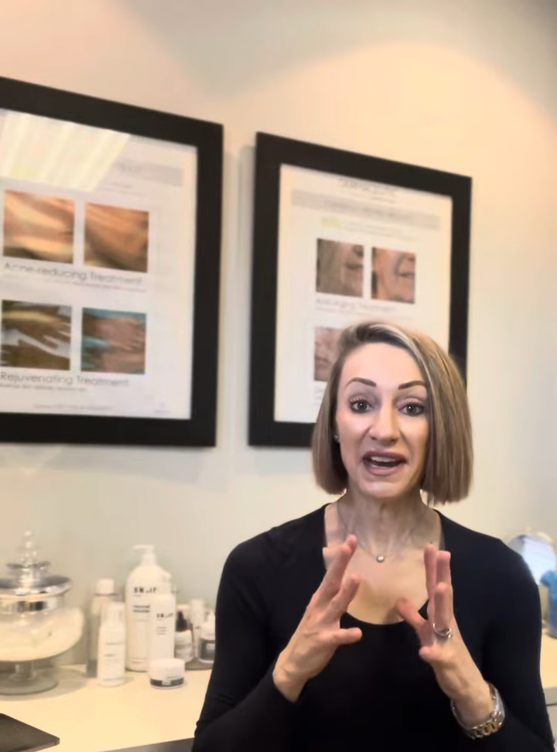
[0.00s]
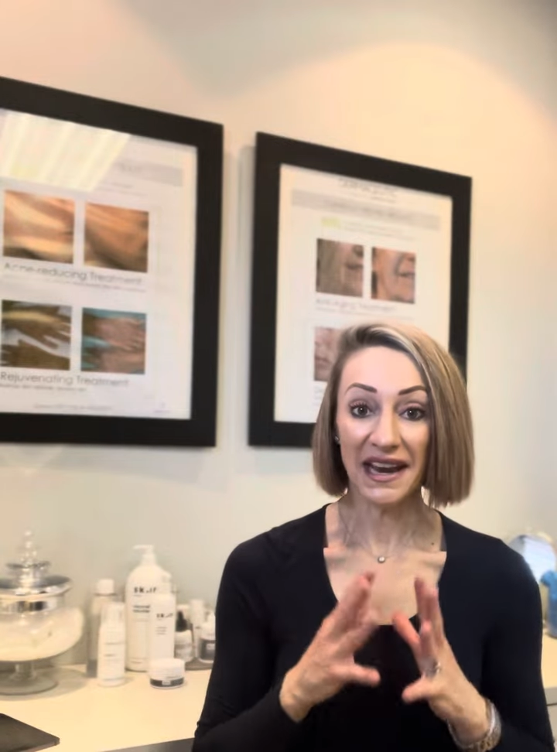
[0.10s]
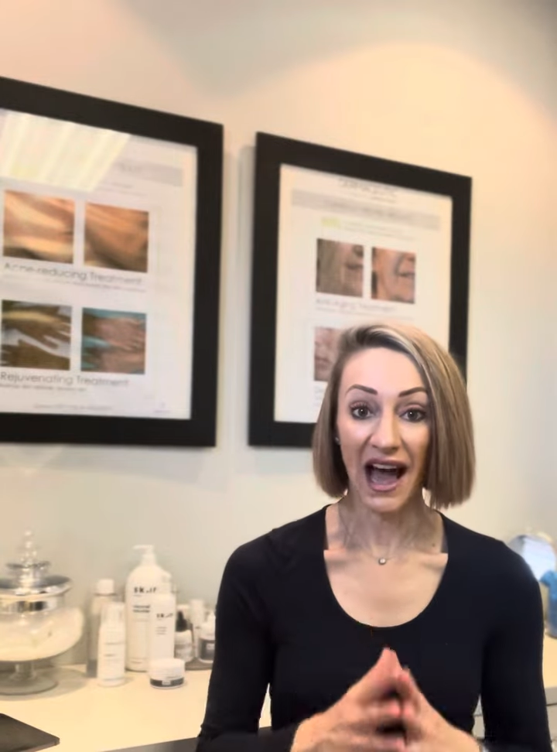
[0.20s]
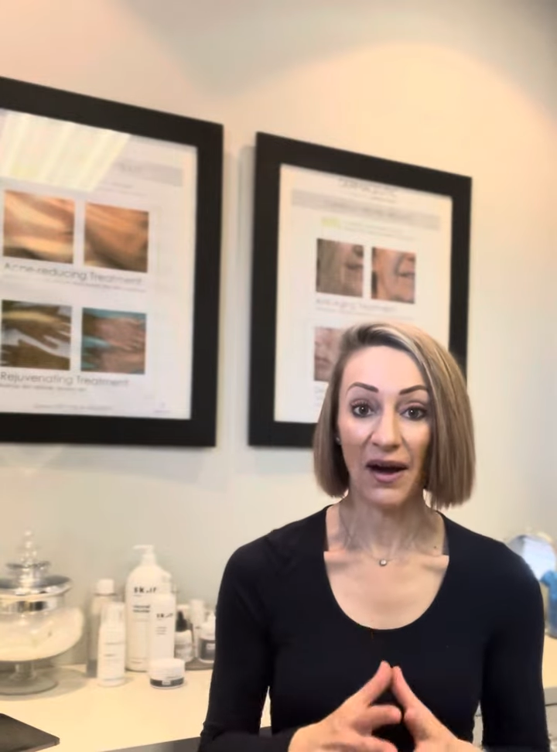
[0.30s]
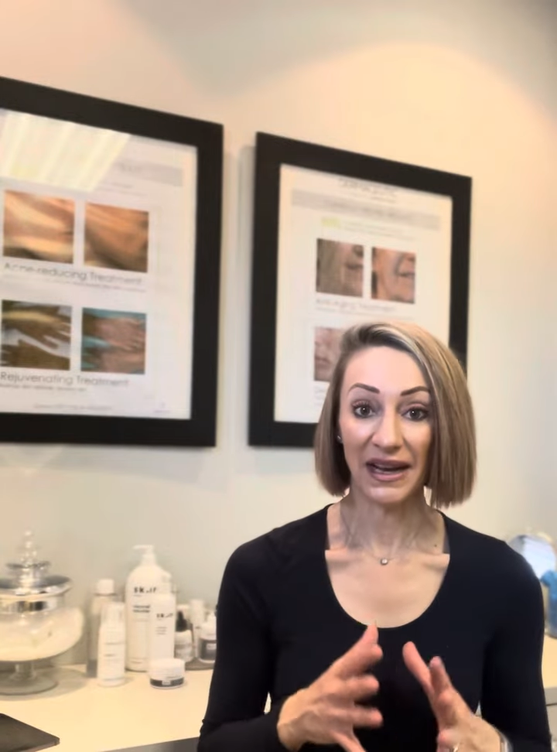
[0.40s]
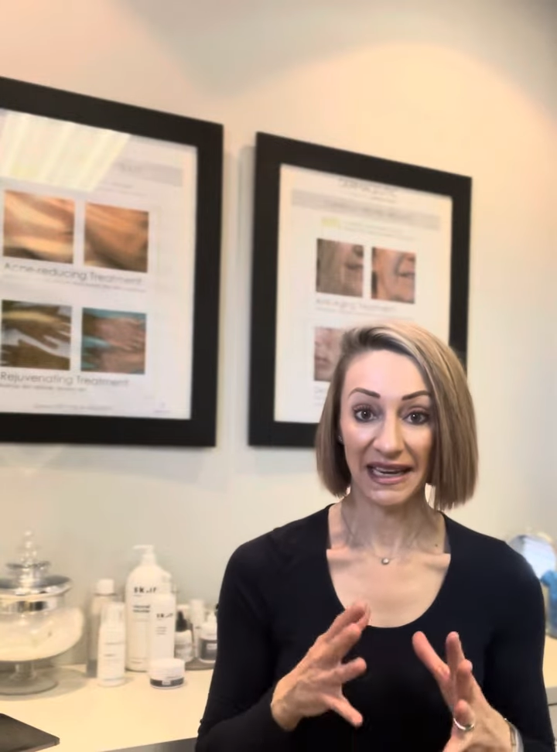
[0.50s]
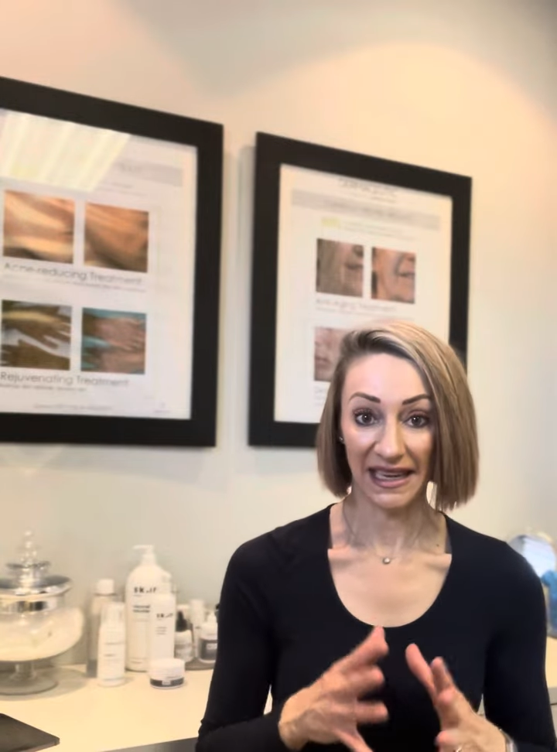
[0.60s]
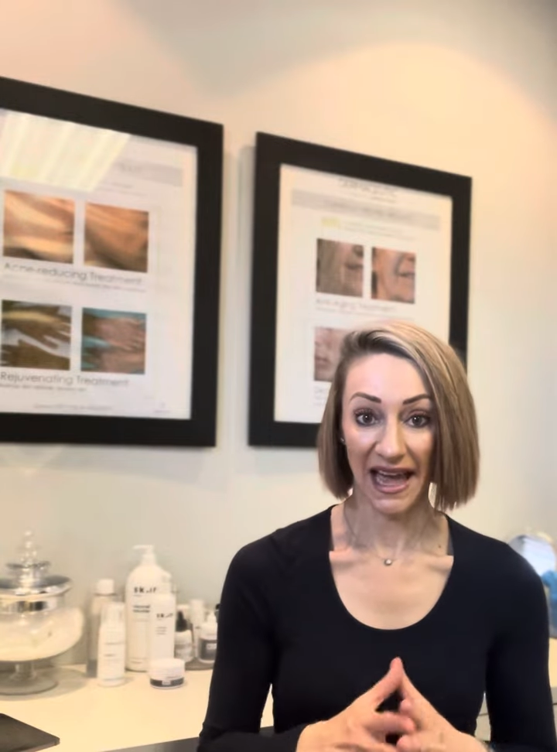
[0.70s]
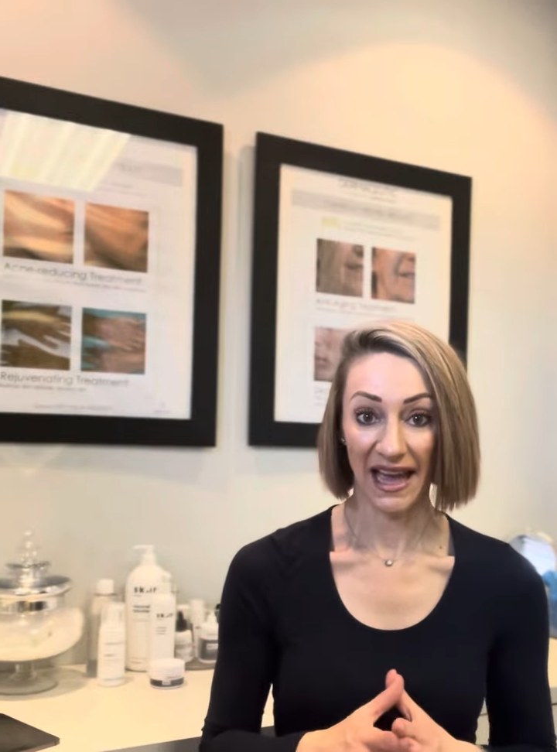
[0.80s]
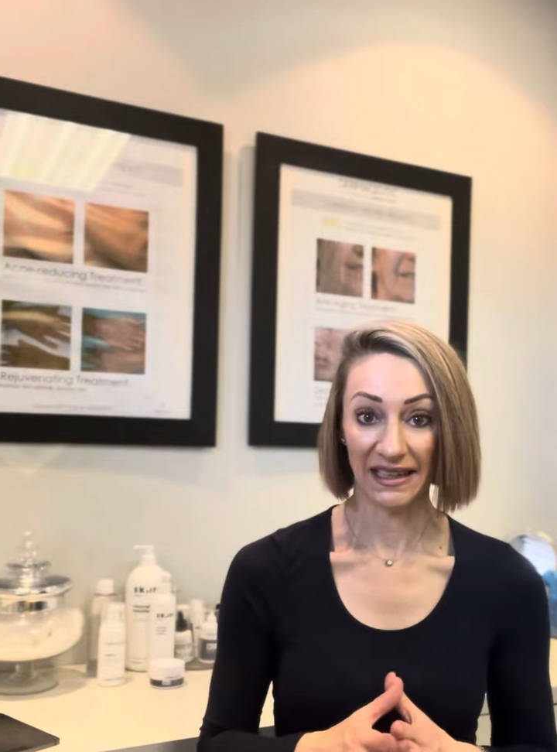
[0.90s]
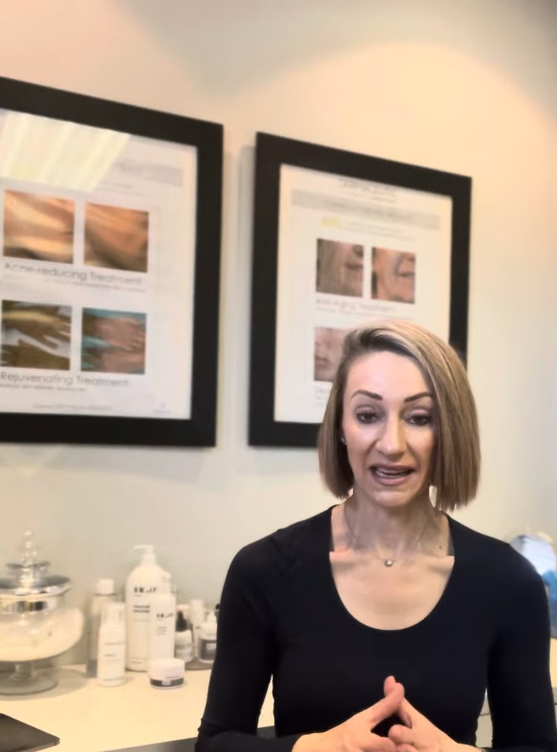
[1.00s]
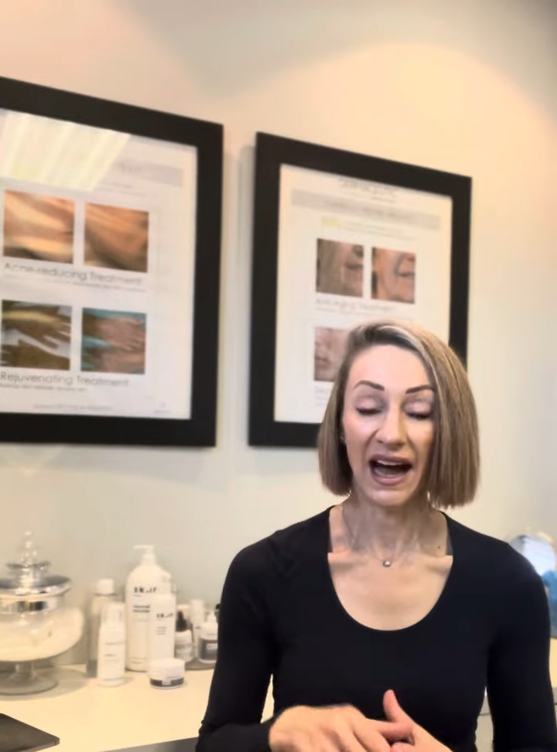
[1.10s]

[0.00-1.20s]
now and again,